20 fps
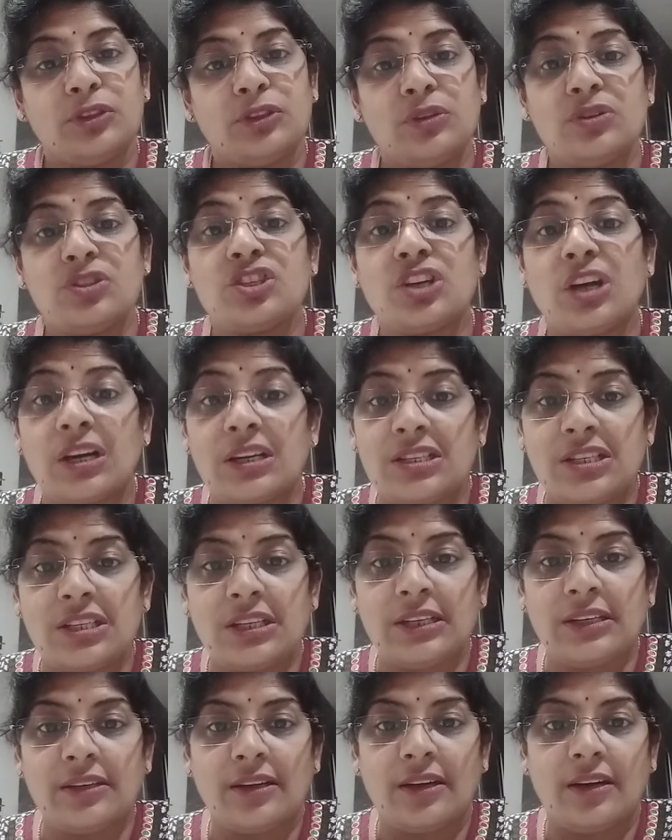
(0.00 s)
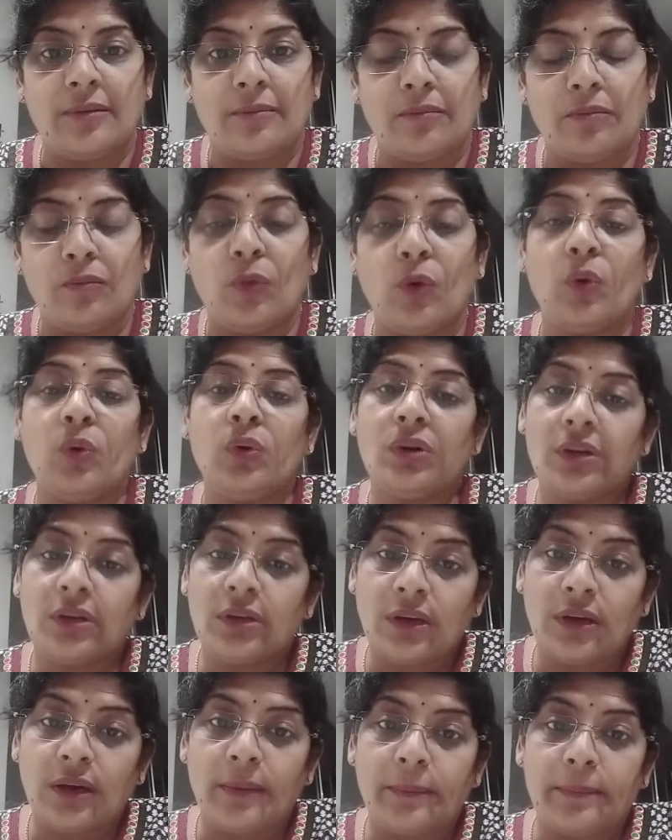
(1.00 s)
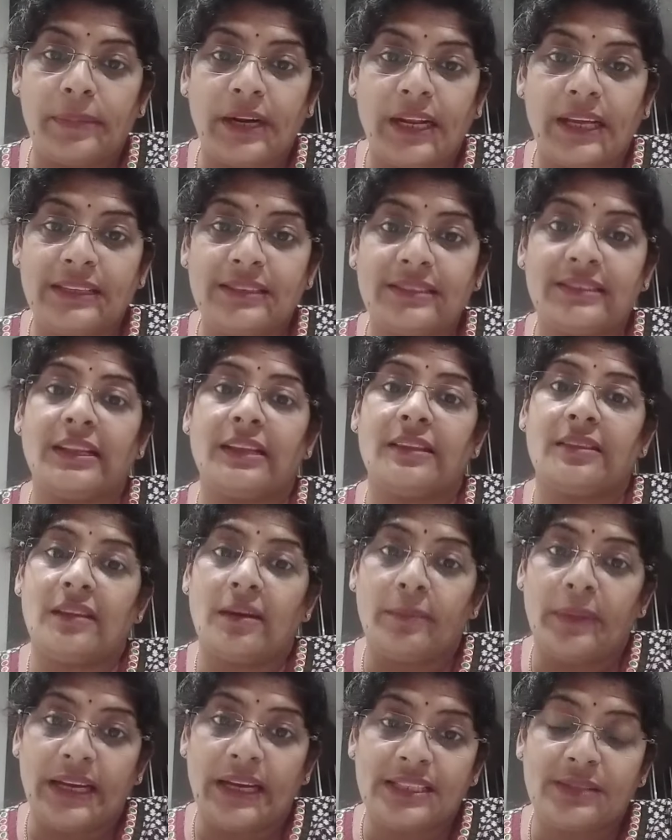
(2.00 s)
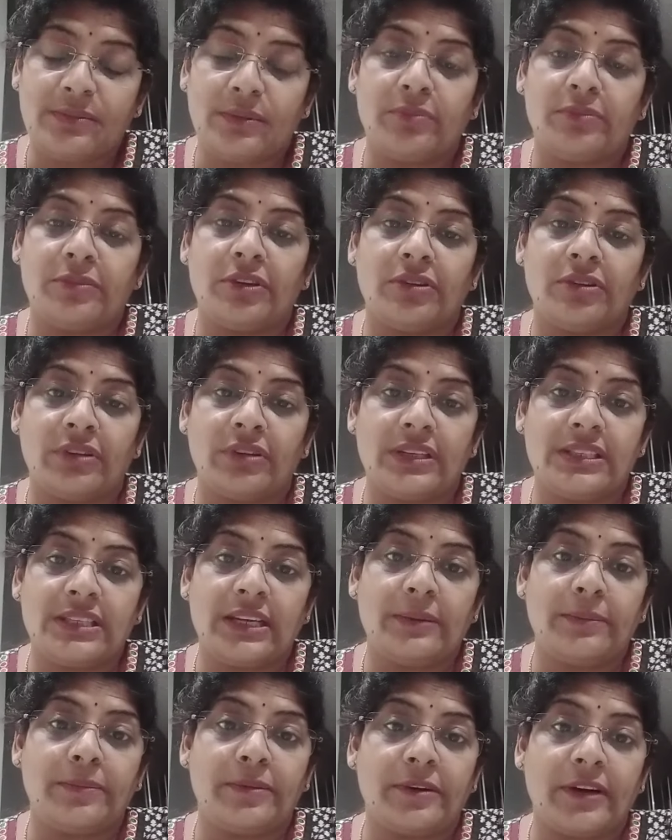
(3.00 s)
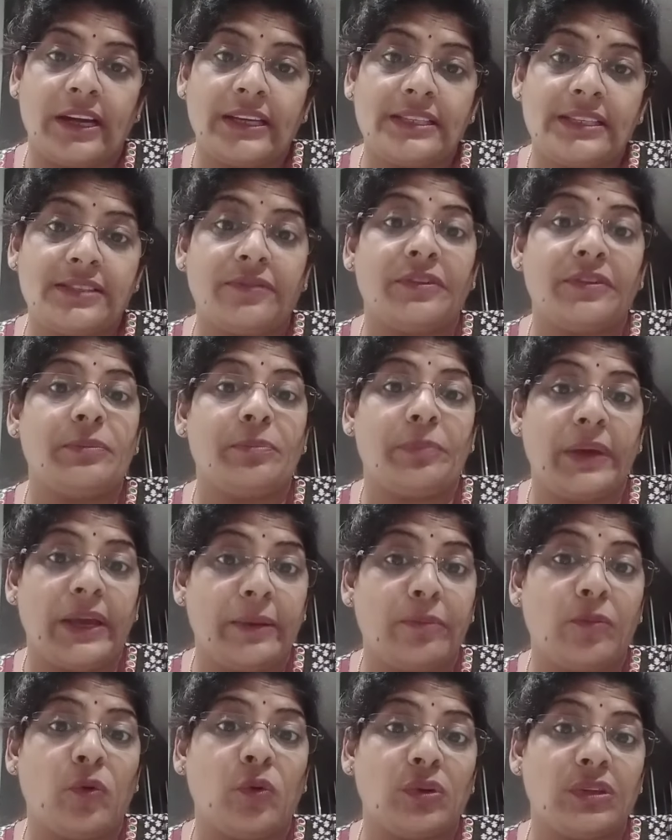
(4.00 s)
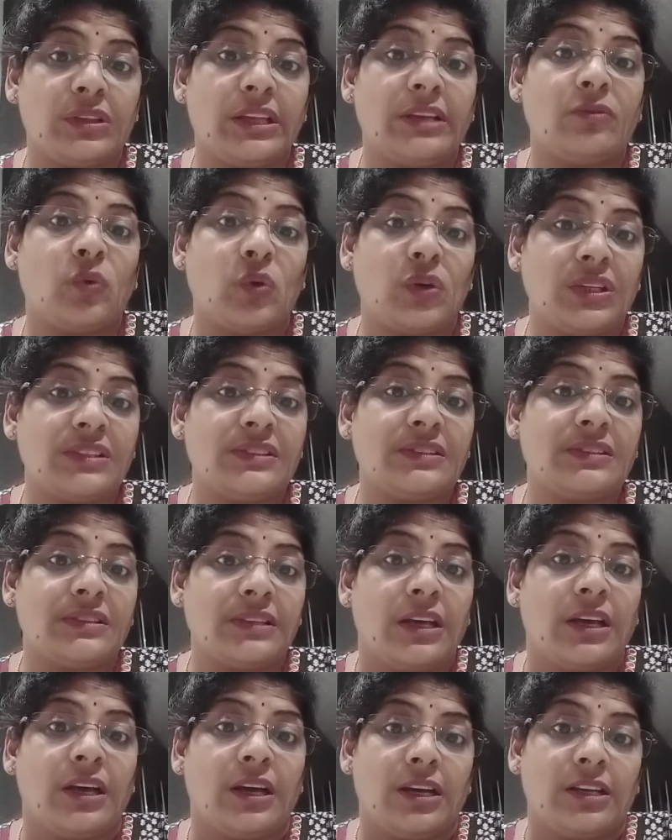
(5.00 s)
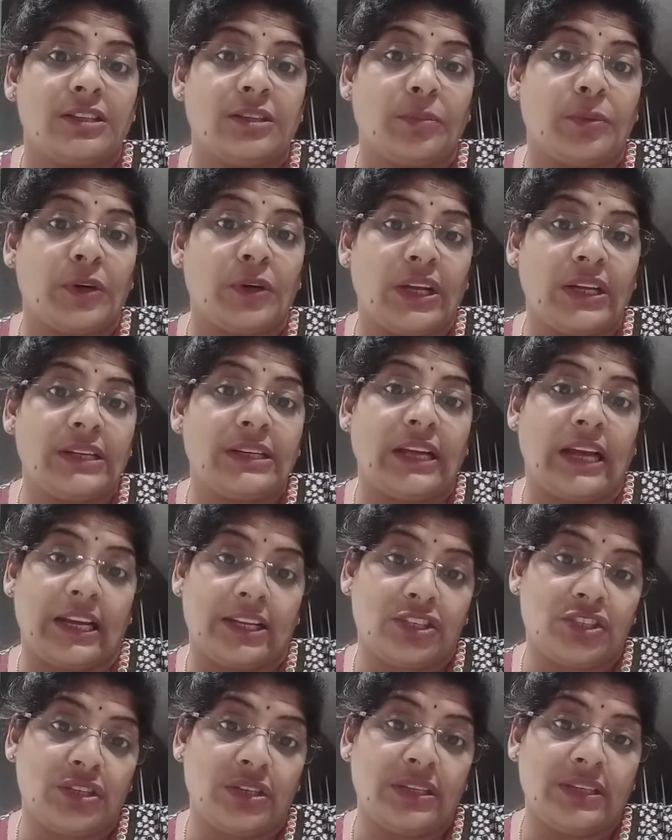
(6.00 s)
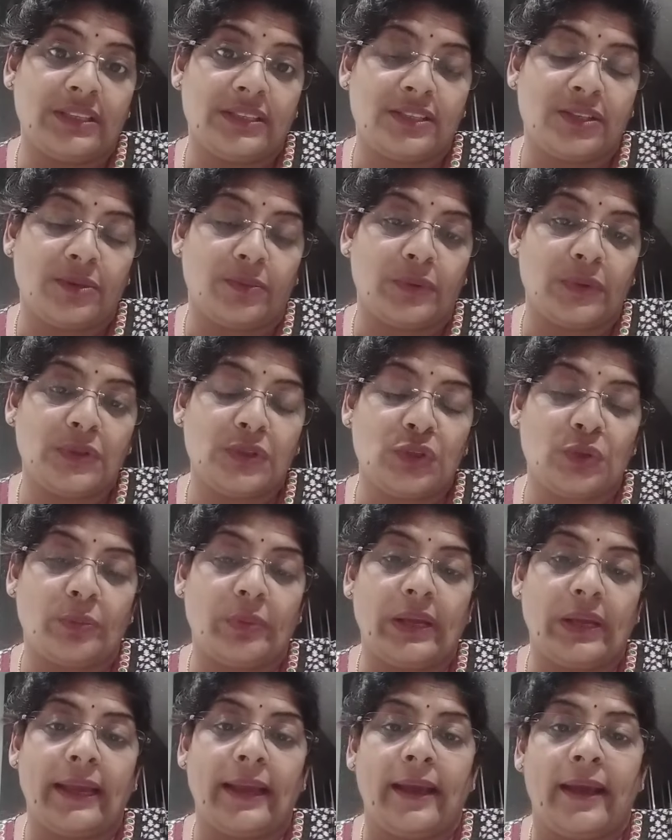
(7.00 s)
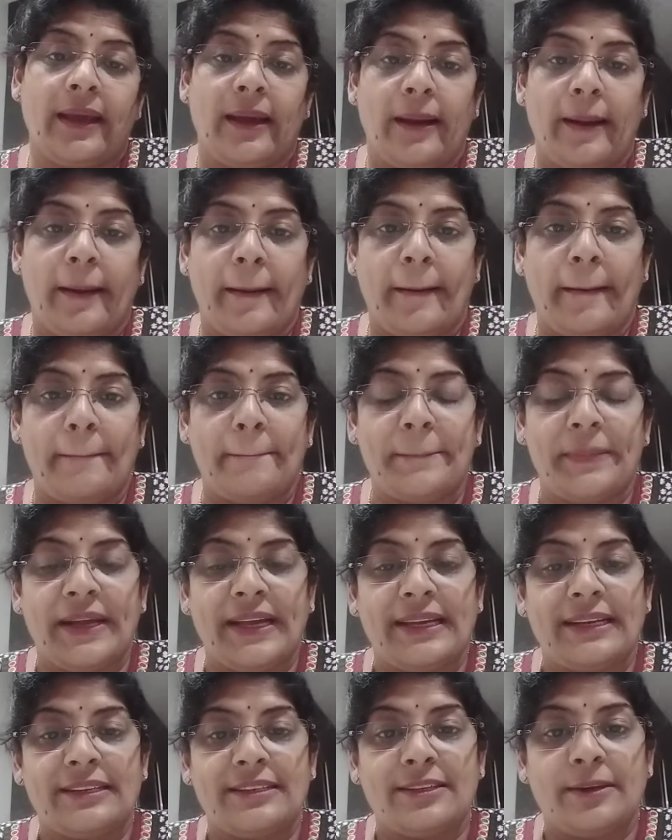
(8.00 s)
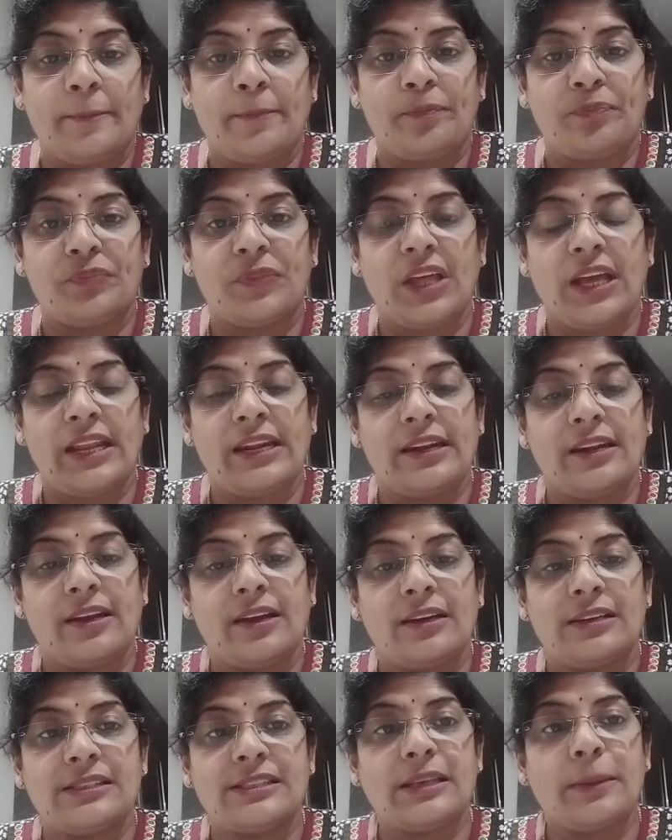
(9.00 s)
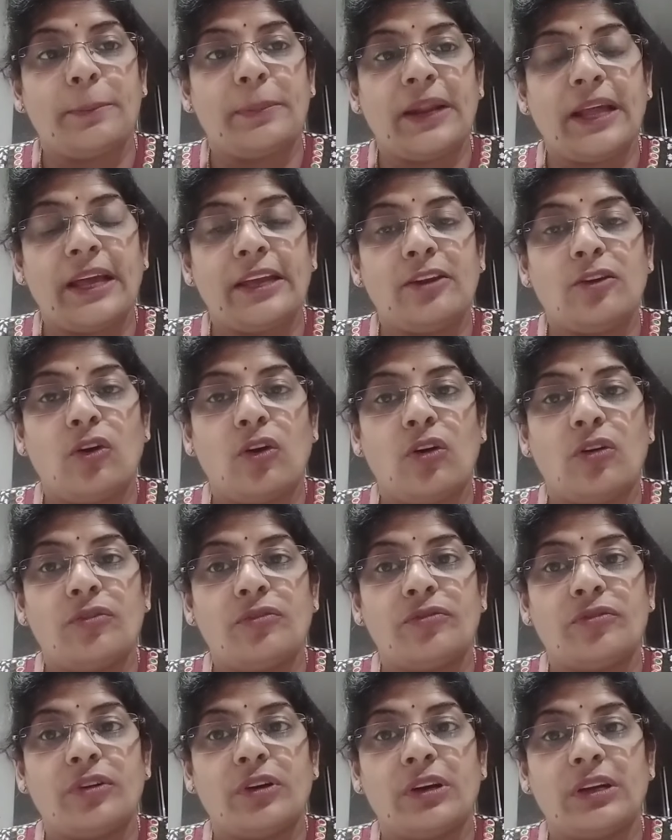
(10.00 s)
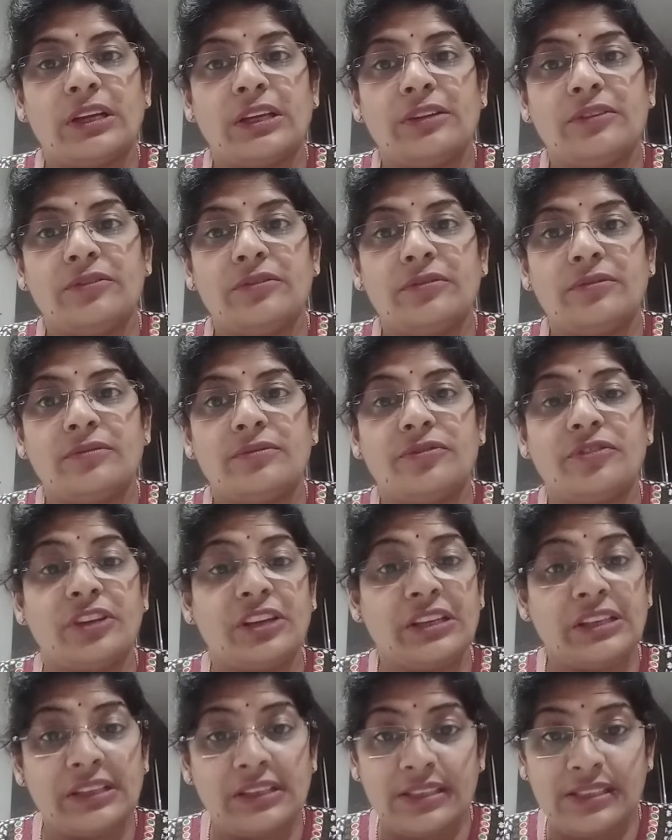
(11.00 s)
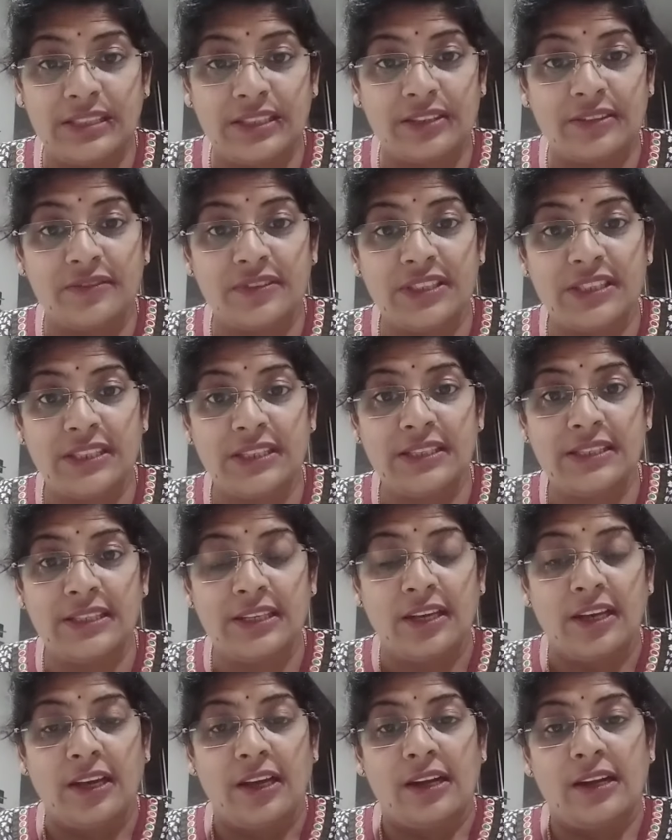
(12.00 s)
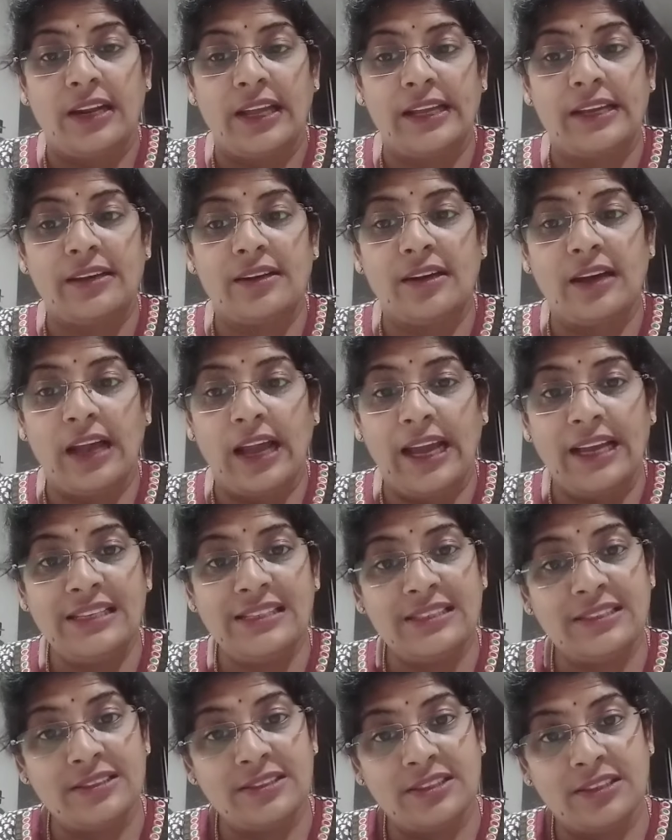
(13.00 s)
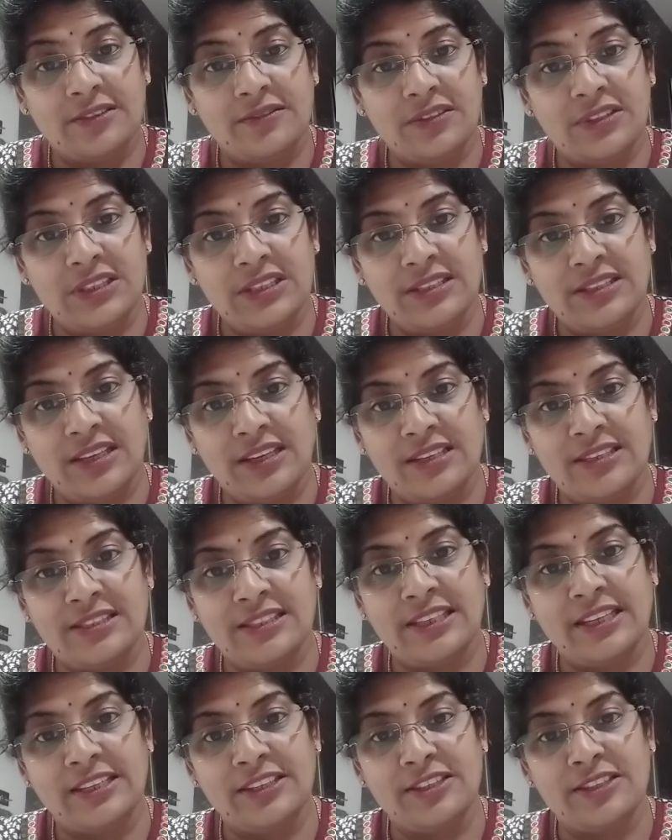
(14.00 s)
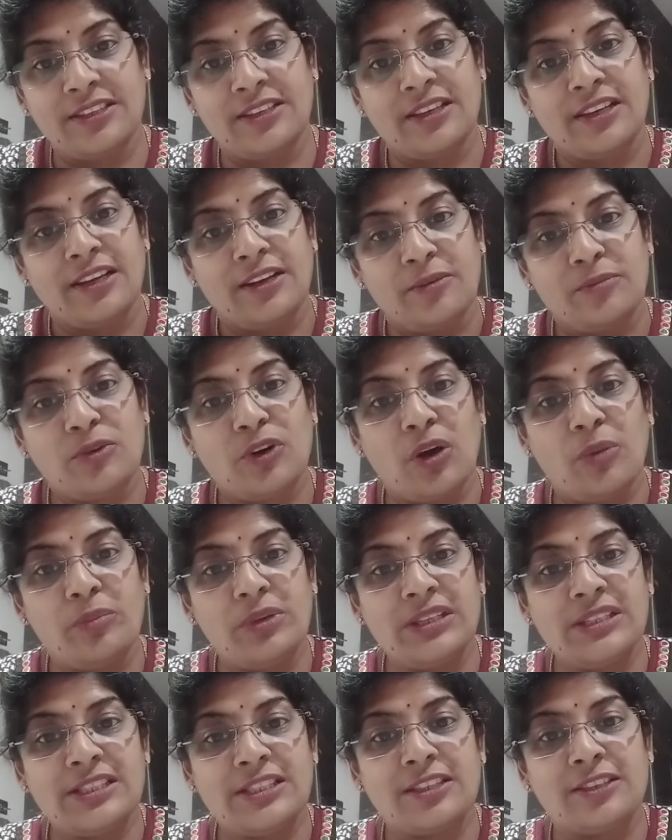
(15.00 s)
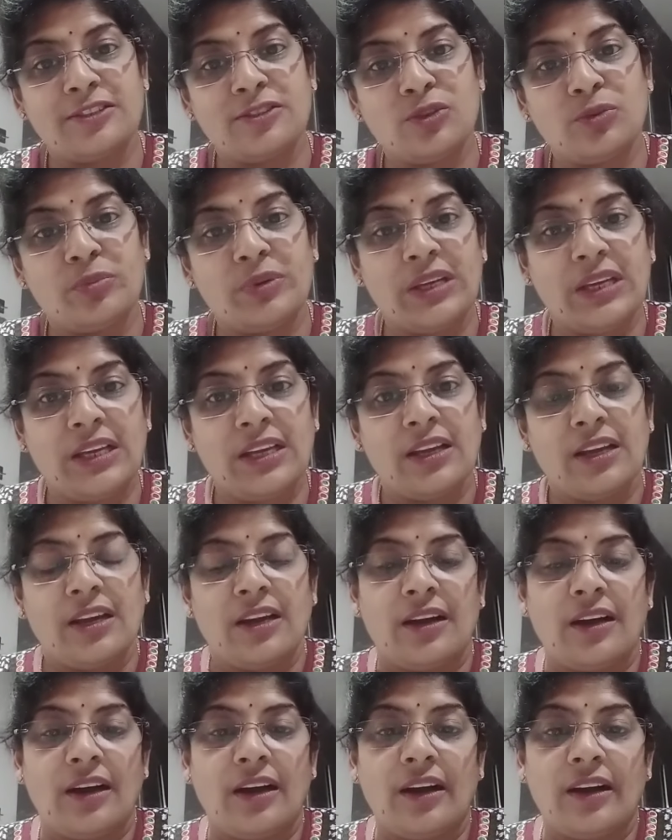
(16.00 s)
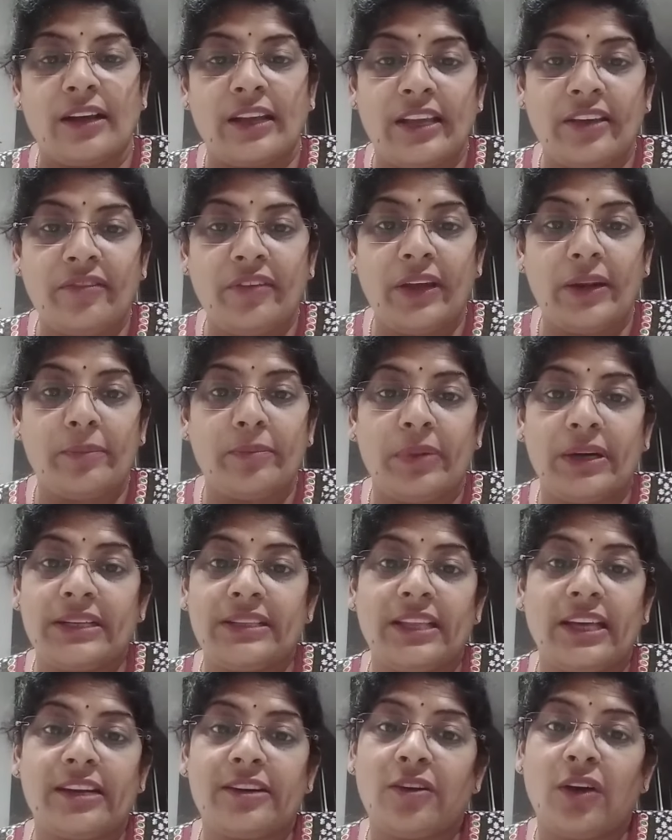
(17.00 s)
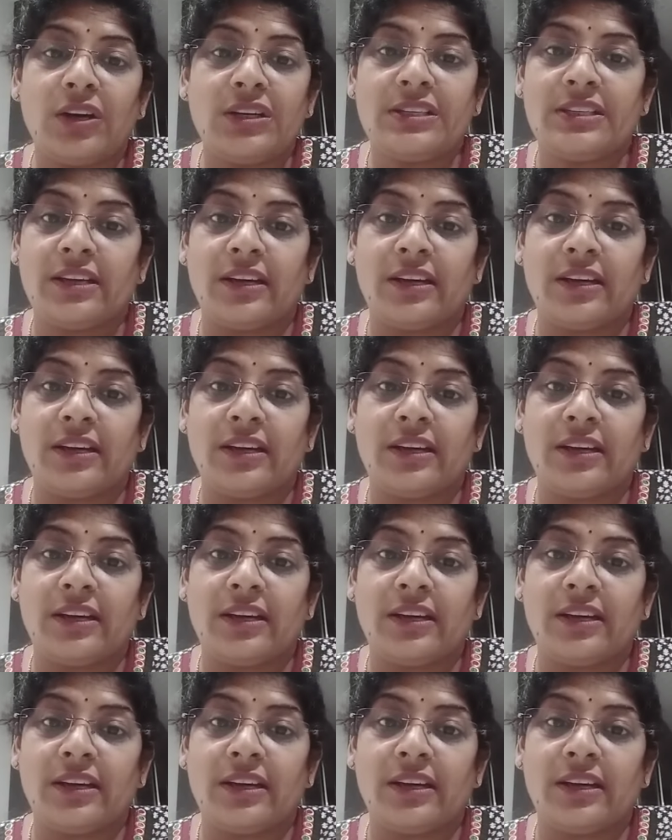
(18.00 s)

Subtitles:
charging more price than the maximum retail price. We pay more than what is the product actually is supposed to be paid. Then supply of inferior services, like as the services are set, promised to be given, but they are not